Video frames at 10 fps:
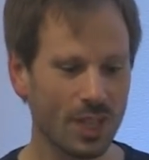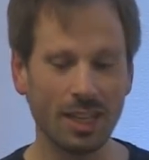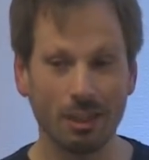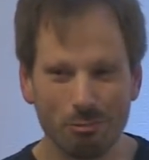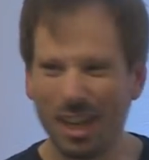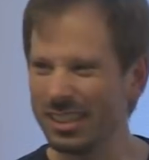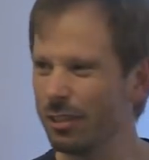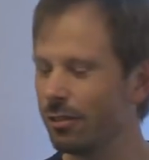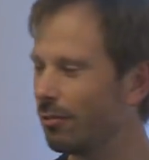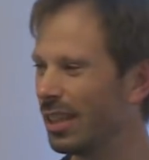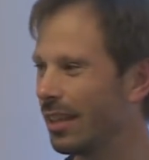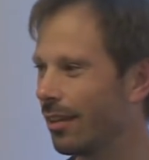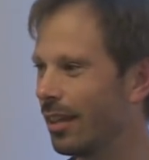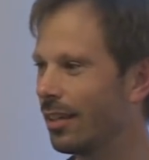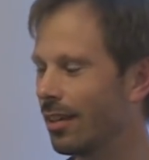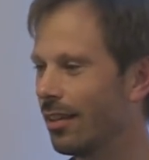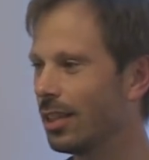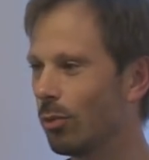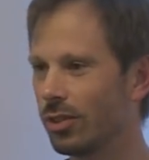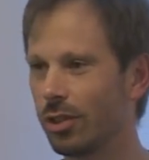Uh, I didn't really think that
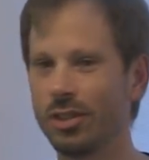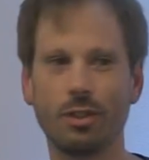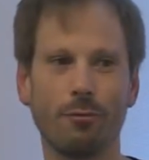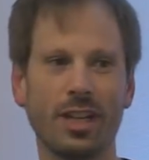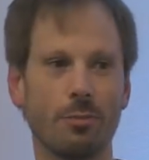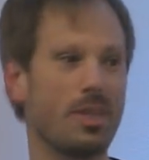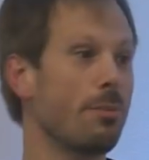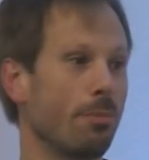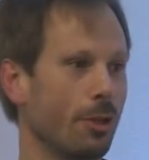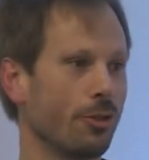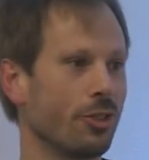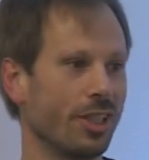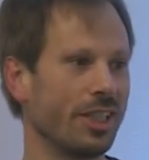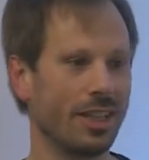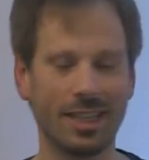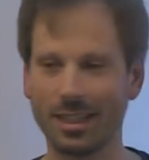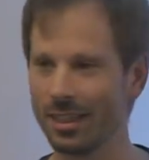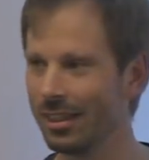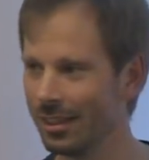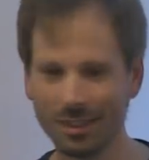this was going to affect me personally, like
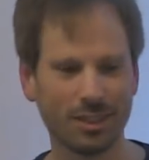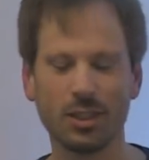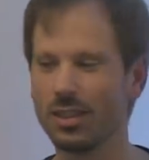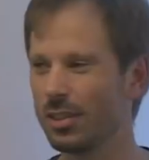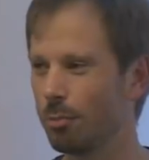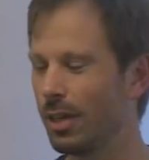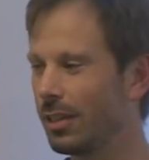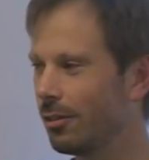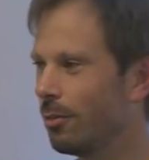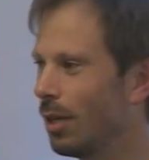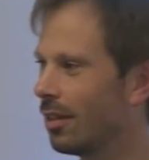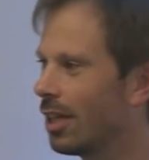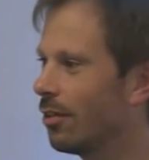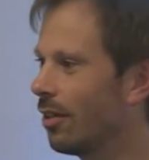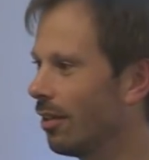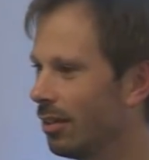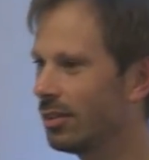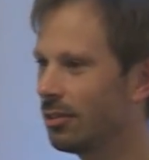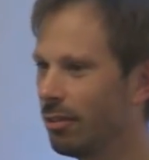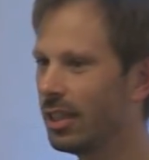Spectrum Meltdown.
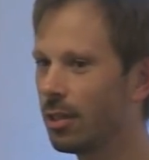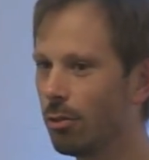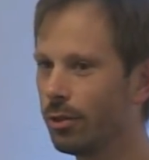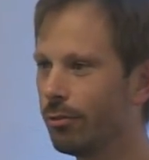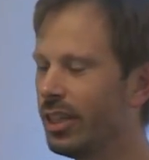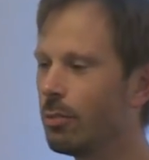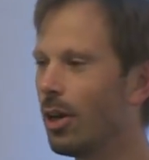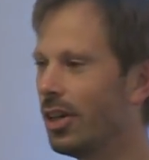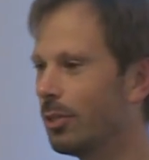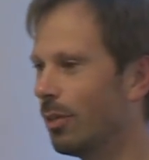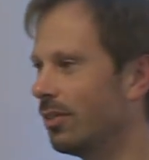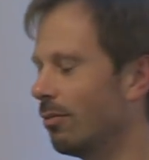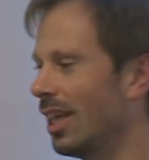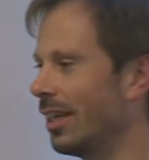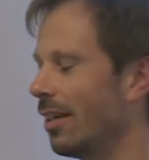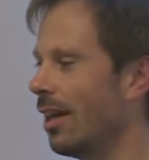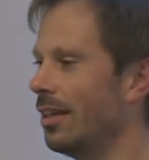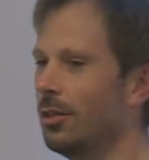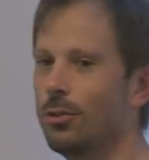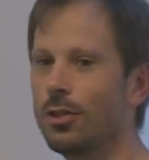It's really cool to read about it, but like I
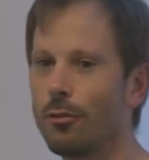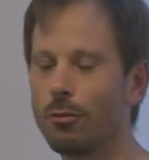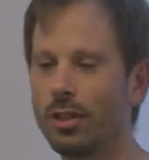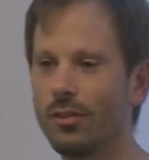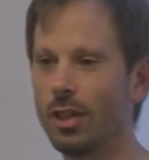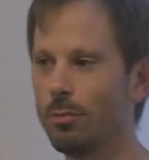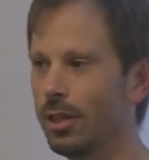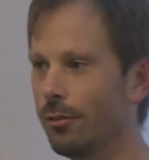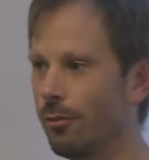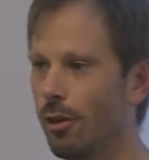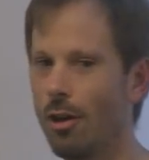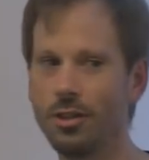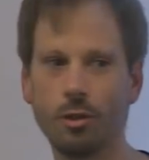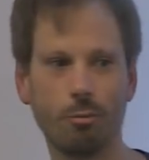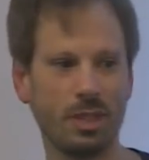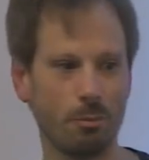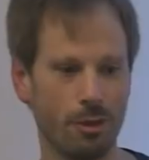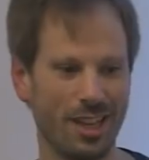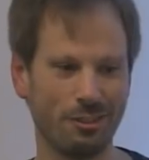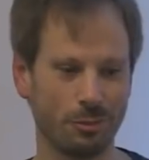do software development for audio people.
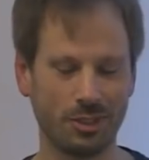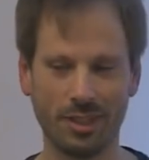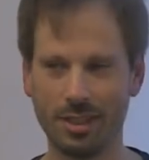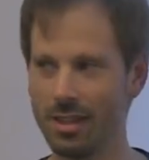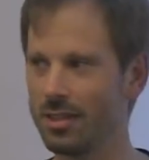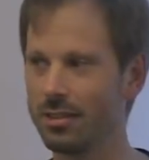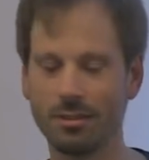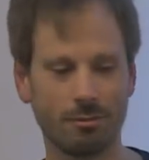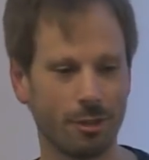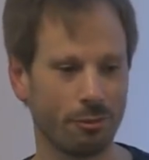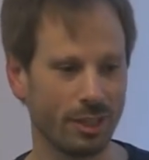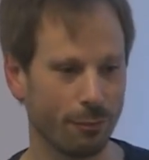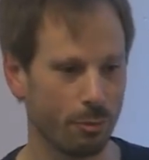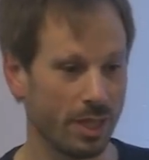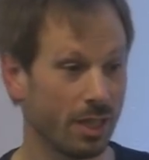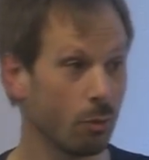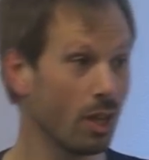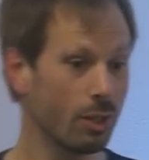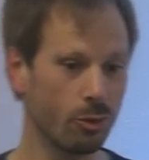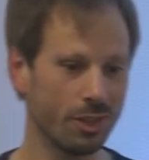Like this is not really for me.
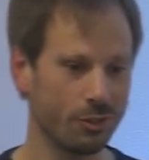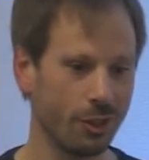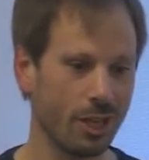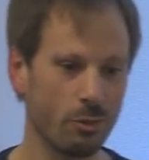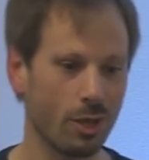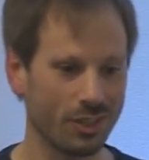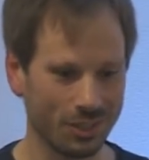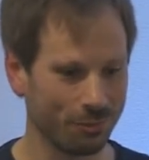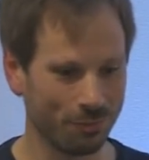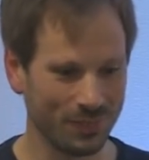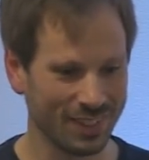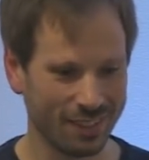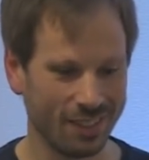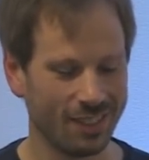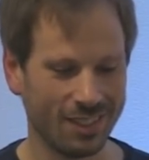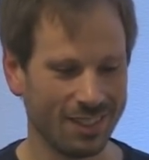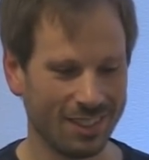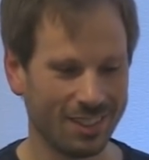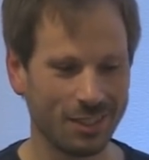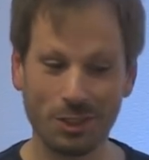Well, it, it turned out it was.
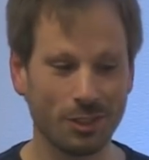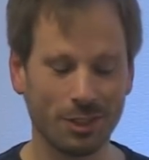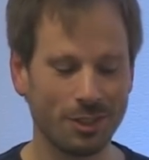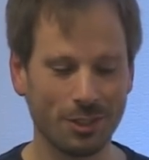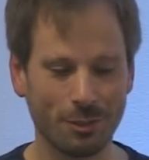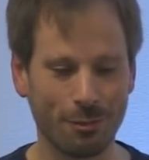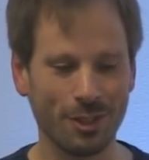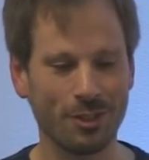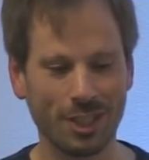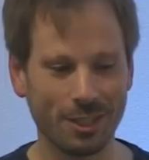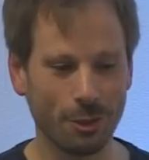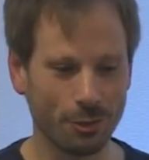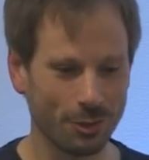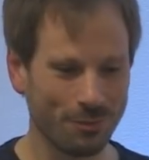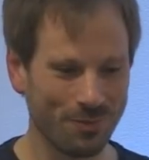Just just a fun side note.